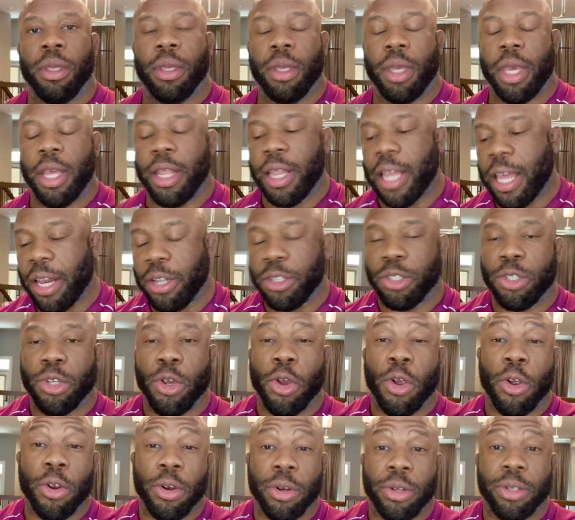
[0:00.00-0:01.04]
and that
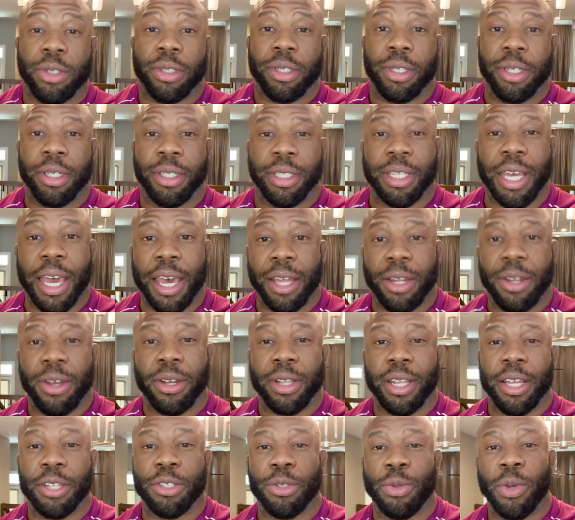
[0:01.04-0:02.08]
internal dialogue
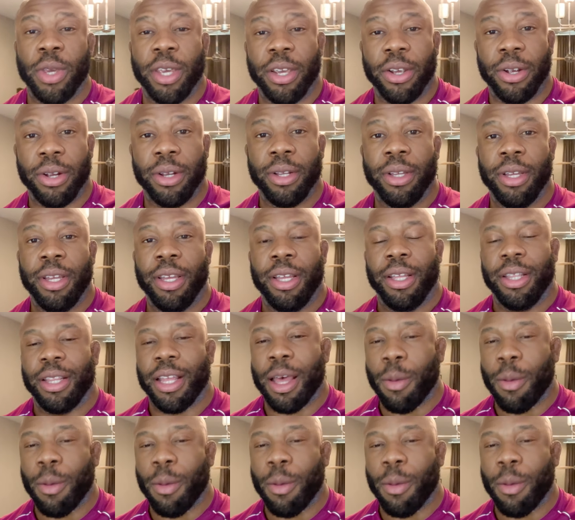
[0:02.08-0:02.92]
that you hear, that